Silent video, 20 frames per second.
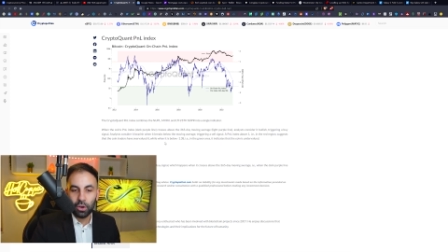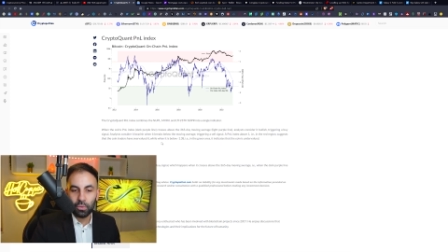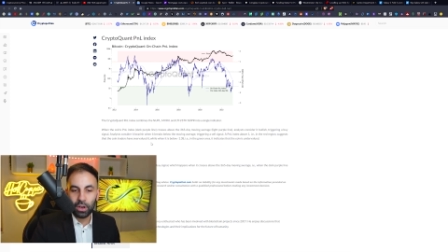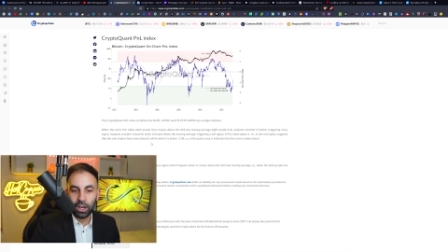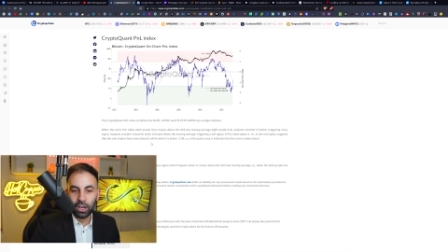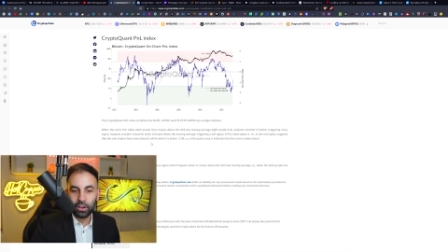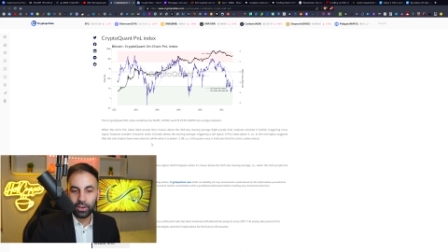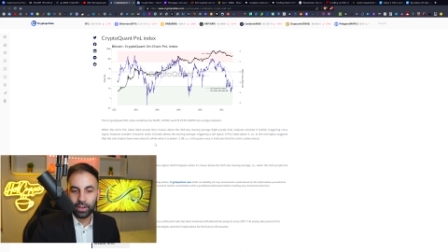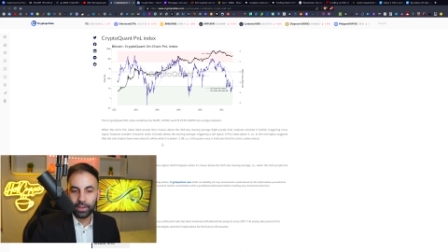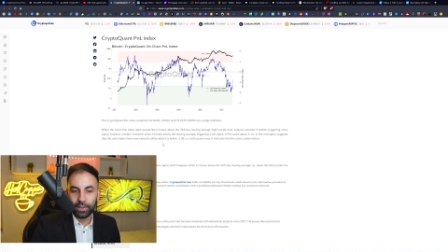
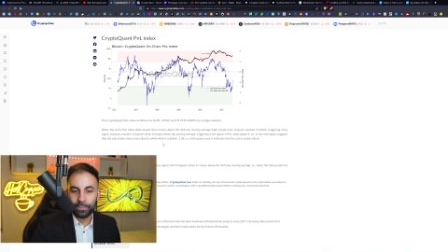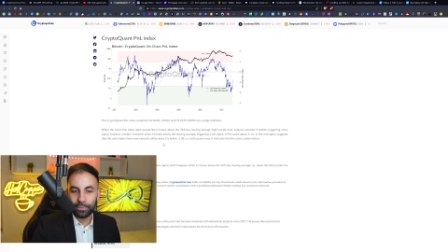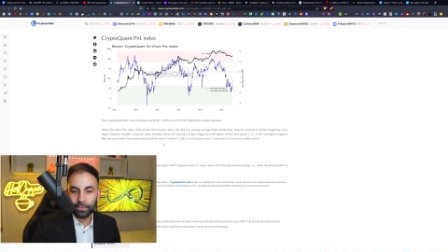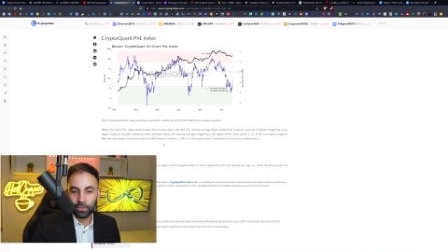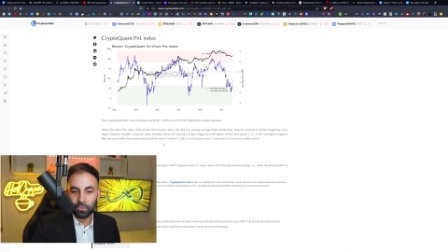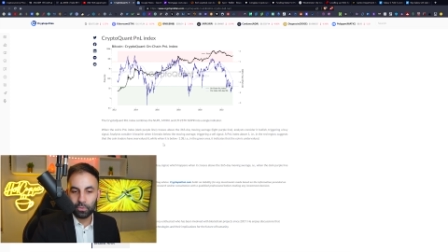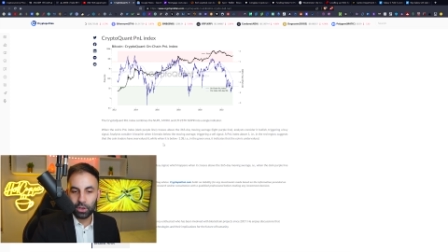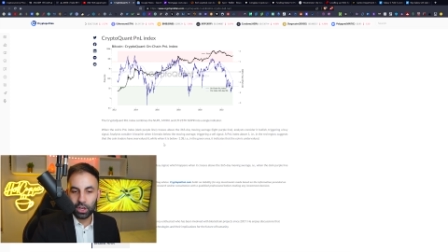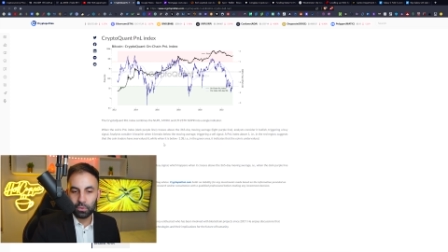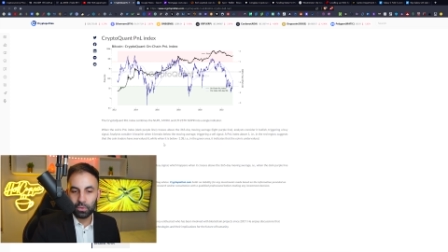while
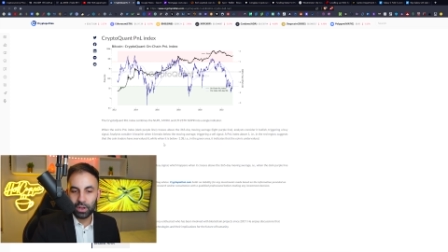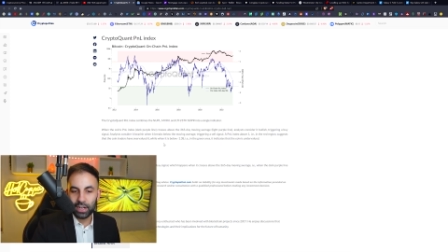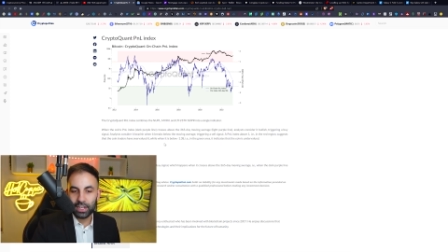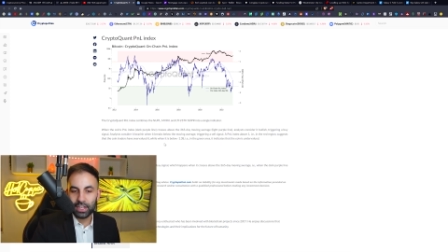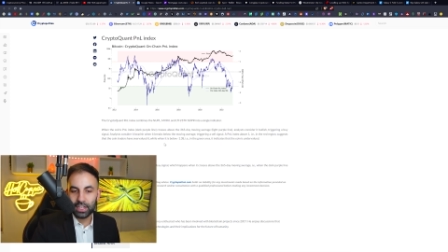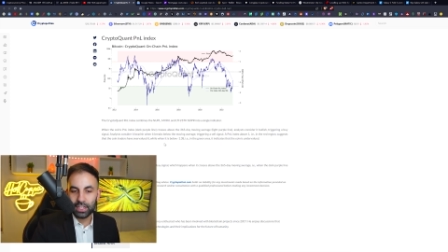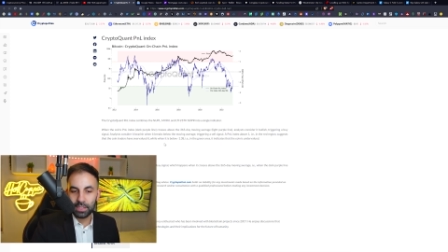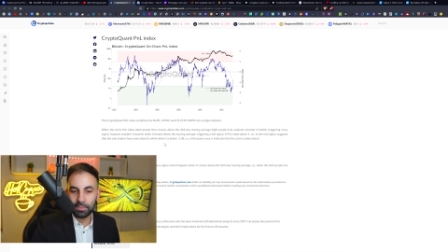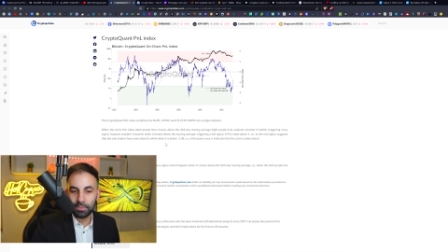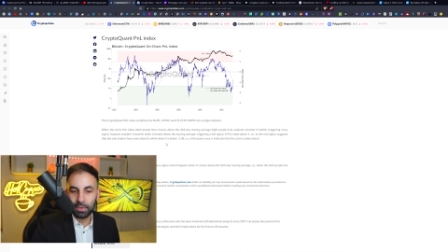when
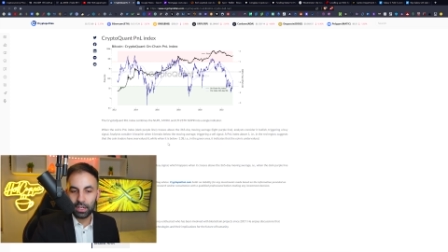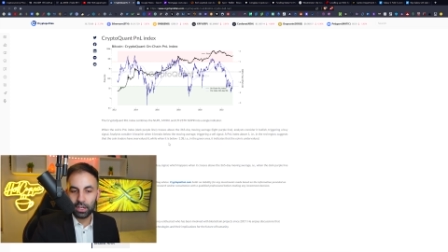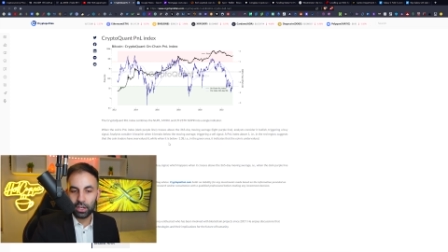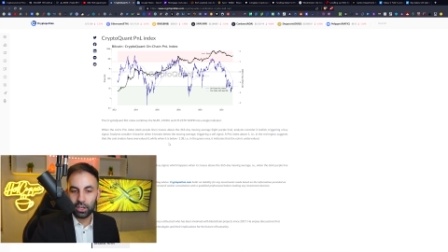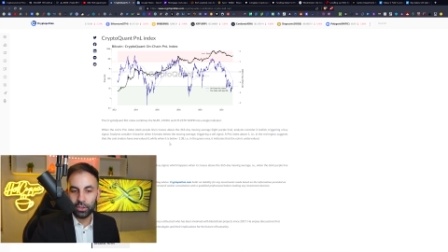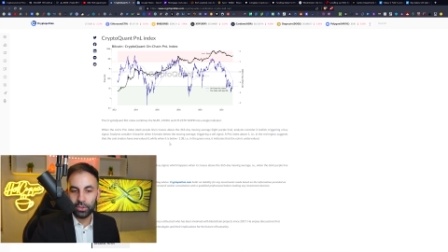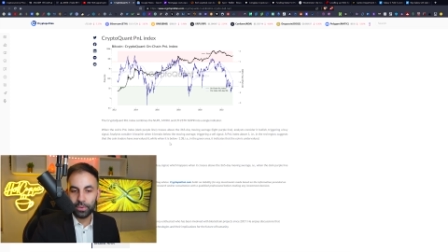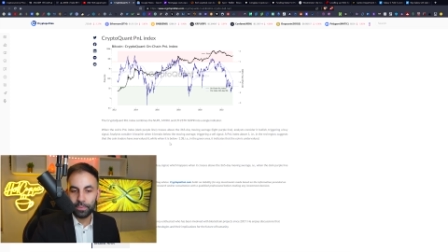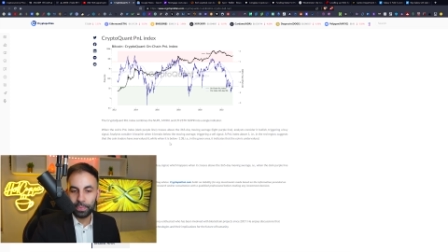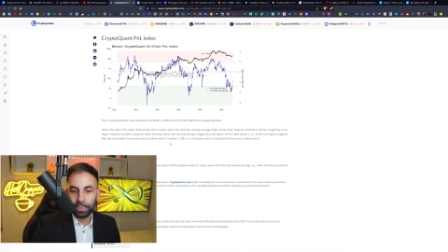it is
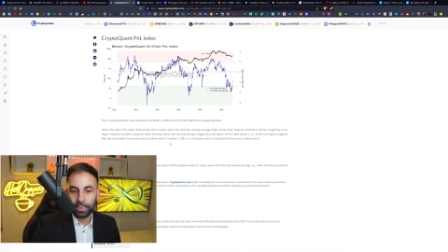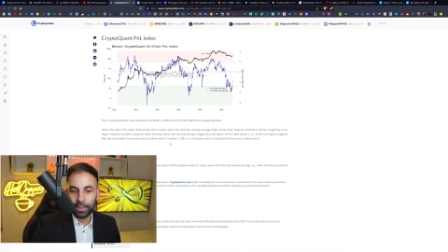below